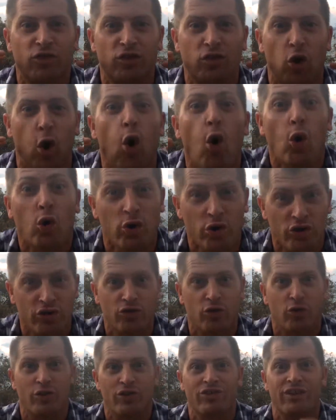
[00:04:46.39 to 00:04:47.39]

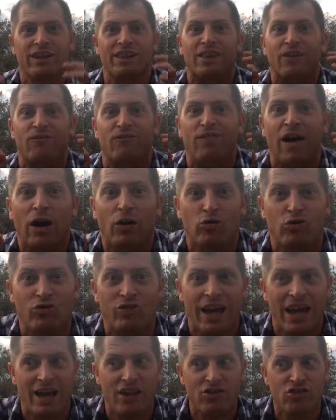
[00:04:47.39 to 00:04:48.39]
cornerstone. It's like the
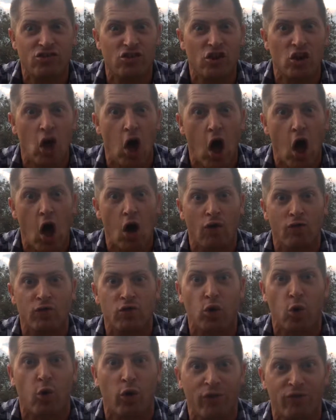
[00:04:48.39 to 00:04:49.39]
foundation of
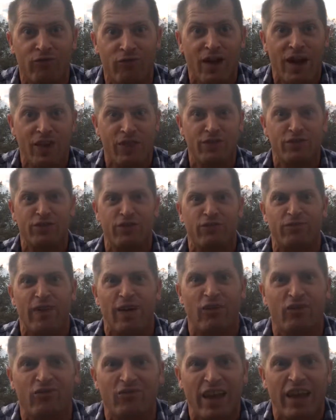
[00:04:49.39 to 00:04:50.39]
your faith. It's the
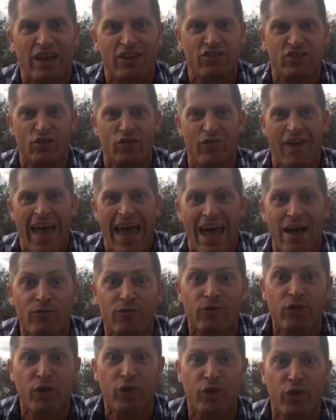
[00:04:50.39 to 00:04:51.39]
foundation of
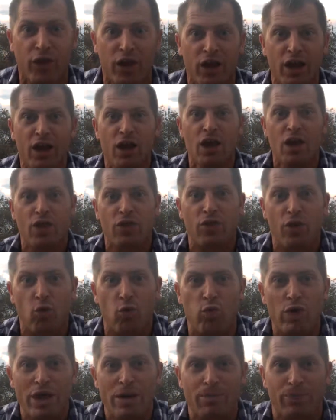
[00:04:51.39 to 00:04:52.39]
everything
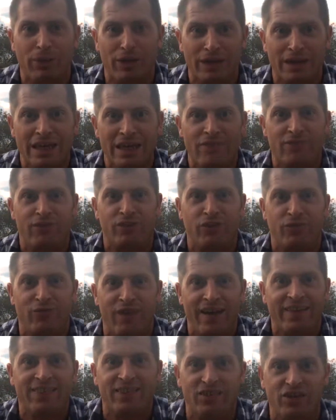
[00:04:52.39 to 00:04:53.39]
that we believe, is the
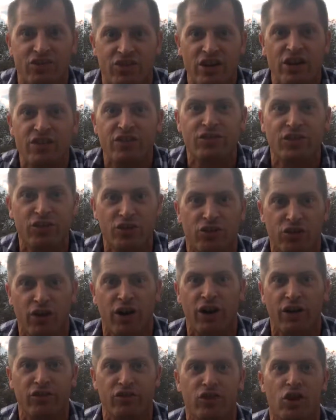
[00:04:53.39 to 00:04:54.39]
fact that Jesus
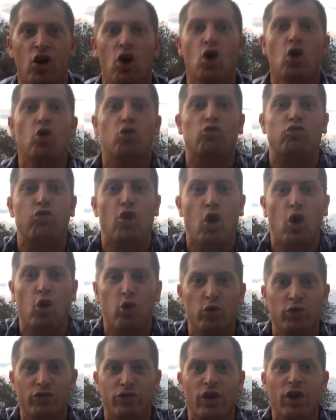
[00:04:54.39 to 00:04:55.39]
Christ
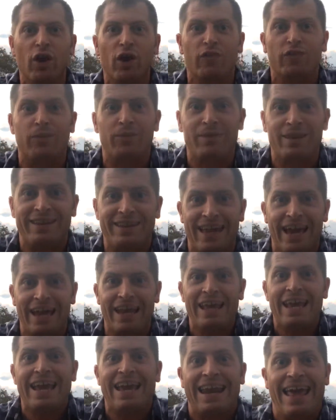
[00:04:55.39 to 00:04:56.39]
rose from the
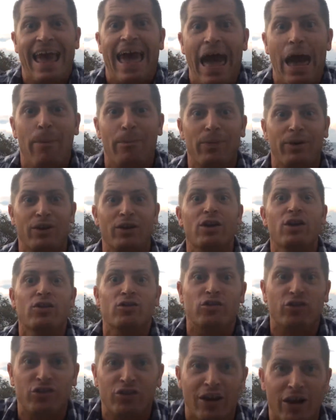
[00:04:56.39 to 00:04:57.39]
dead. And it happened
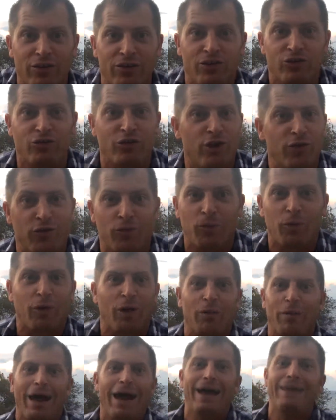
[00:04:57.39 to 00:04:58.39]
just down the street from
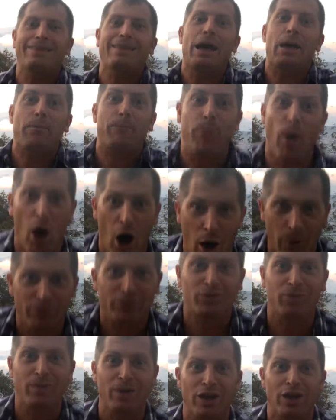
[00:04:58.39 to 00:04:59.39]
where I'm at, and that
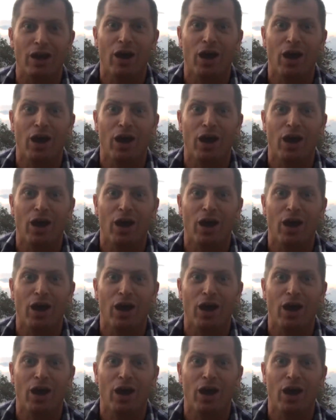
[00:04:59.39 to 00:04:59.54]
pumps me